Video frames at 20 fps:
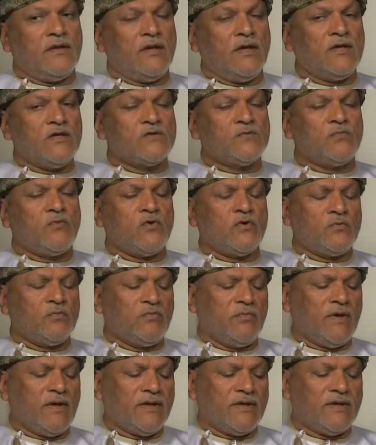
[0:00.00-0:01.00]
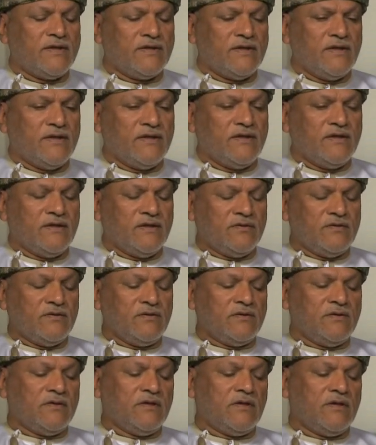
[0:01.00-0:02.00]
Export marketing,
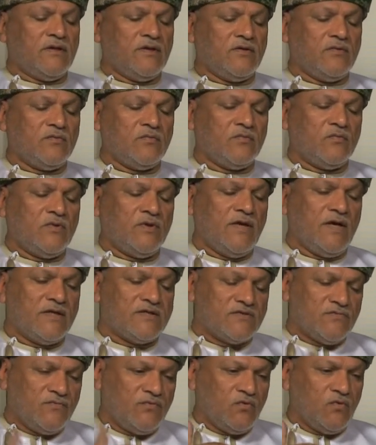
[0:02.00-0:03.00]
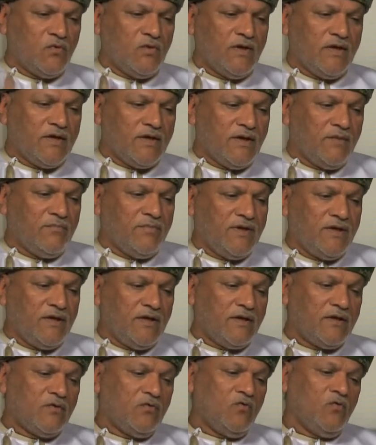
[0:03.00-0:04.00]
uh, we as a fueling company
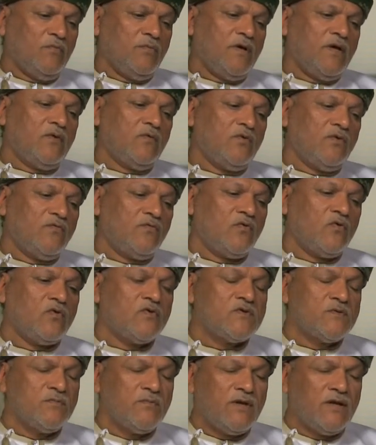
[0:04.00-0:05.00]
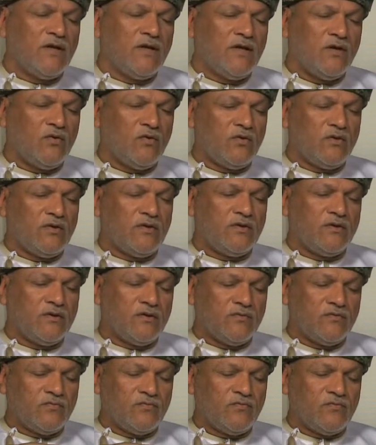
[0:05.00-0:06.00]
here in Oman, we focus mainly on
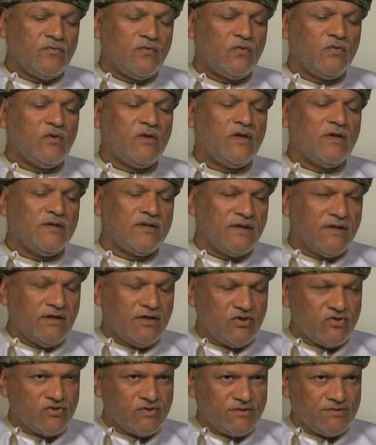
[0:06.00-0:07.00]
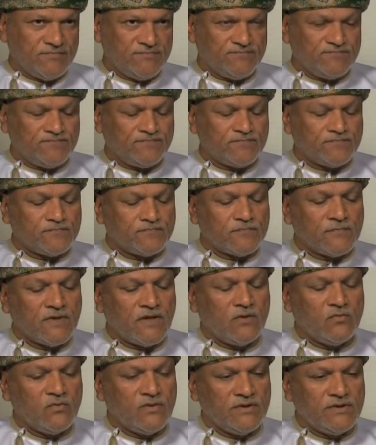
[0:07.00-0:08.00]
fueling the nation
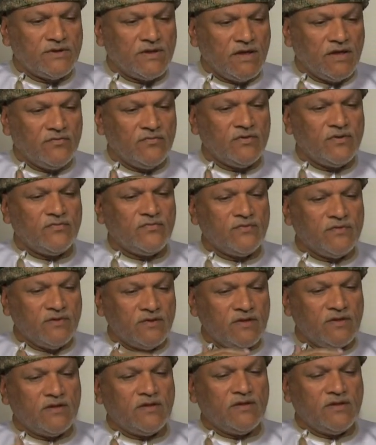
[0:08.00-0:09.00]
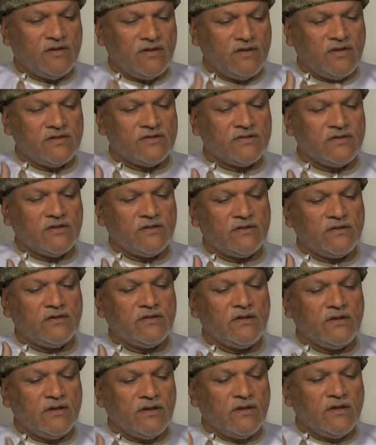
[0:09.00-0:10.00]
and we drive the, the, the nation
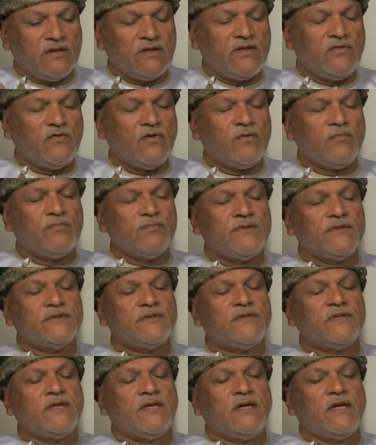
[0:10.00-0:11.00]
development.